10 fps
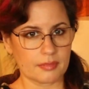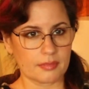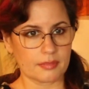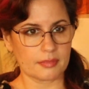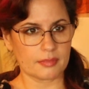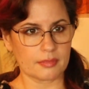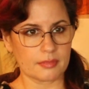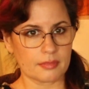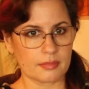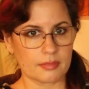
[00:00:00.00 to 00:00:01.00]

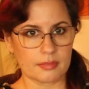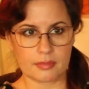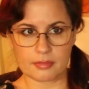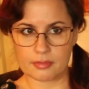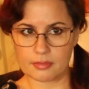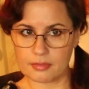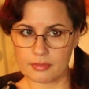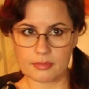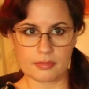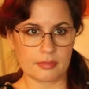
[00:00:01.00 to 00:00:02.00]

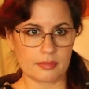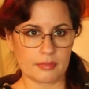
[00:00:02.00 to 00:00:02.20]
Nobody speaks.